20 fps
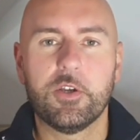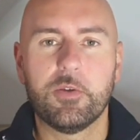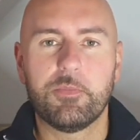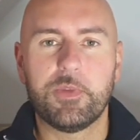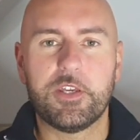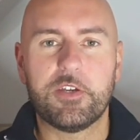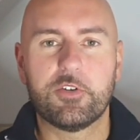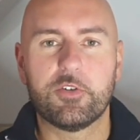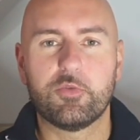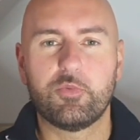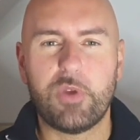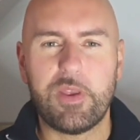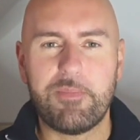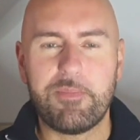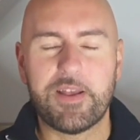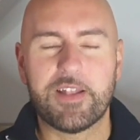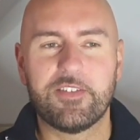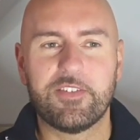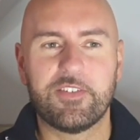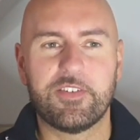because with
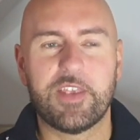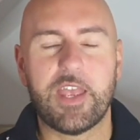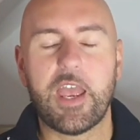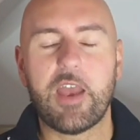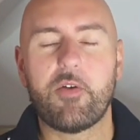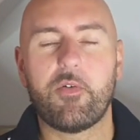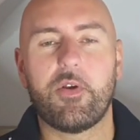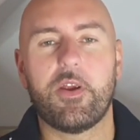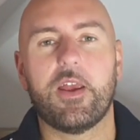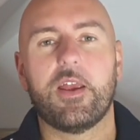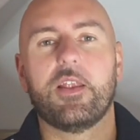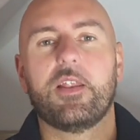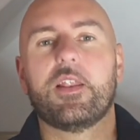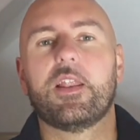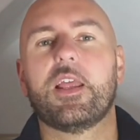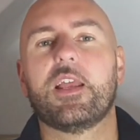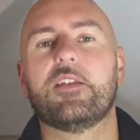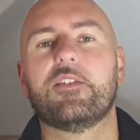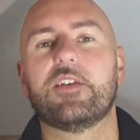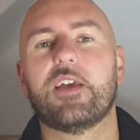Mancera,
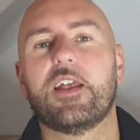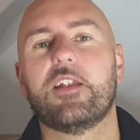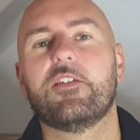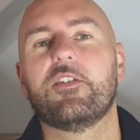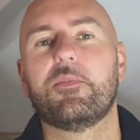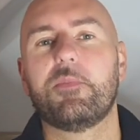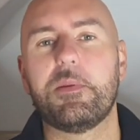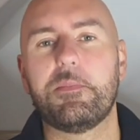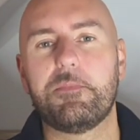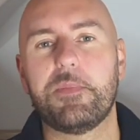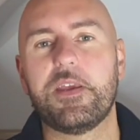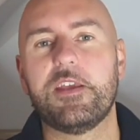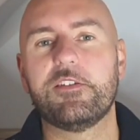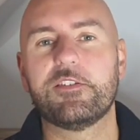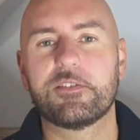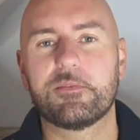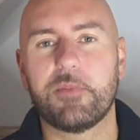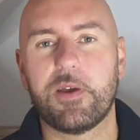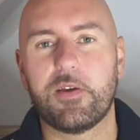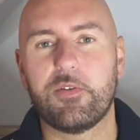they tend to be
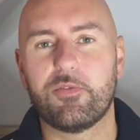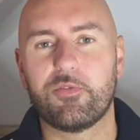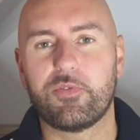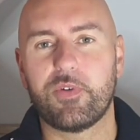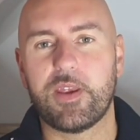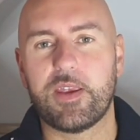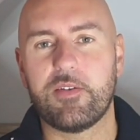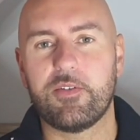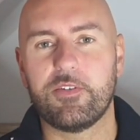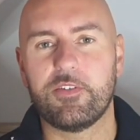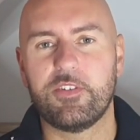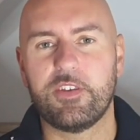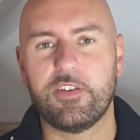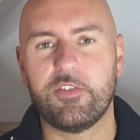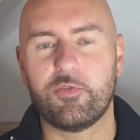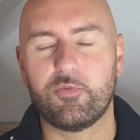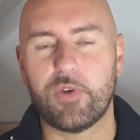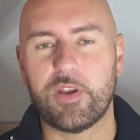beast mode fragrances.